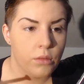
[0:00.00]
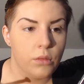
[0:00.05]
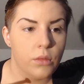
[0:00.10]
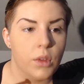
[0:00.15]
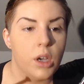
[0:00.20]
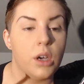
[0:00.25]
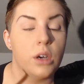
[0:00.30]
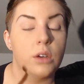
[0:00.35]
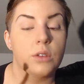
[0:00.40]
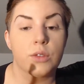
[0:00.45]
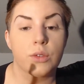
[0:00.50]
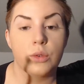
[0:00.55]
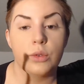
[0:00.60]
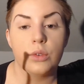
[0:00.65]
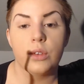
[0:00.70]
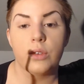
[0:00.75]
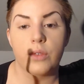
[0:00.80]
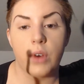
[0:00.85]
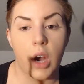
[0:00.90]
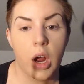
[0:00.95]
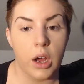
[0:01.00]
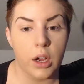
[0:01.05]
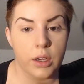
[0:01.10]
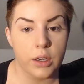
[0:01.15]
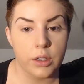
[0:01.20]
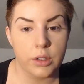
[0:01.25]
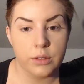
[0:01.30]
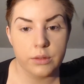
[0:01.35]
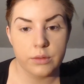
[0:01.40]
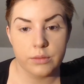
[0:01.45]
Oh, School of Rock,
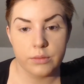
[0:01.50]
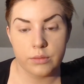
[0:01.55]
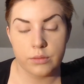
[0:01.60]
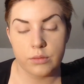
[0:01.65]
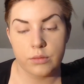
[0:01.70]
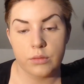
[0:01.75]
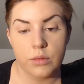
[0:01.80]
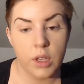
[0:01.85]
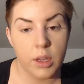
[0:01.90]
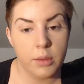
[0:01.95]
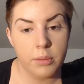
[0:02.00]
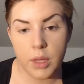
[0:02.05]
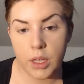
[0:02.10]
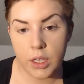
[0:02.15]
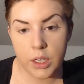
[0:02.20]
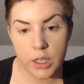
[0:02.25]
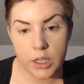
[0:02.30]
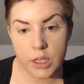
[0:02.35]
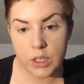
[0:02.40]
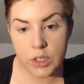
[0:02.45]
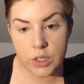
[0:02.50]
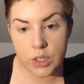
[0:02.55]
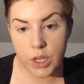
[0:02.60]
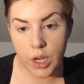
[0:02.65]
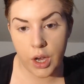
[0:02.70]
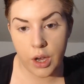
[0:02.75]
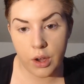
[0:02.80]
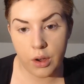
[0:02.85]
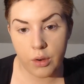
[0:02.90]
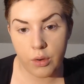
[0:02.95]
a million years
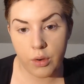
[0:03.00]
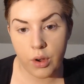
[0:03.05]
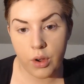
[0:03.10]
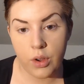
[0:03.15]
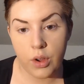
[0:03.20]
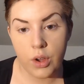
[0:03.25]
ago.